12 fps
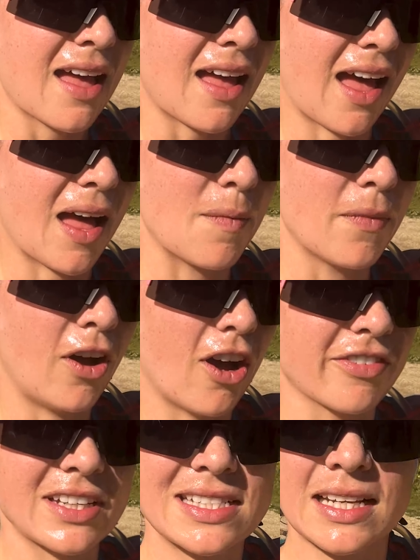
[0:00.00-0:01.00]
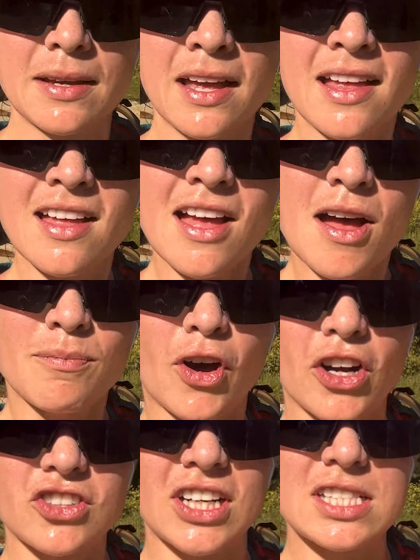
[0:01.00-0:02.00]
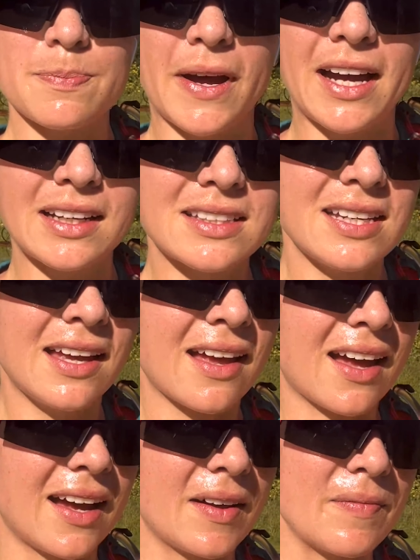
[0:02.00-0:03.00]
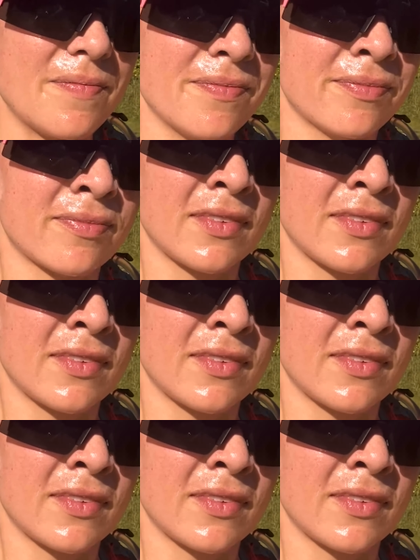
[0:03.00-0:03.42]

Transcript: Um, obviously heart rate spiked um,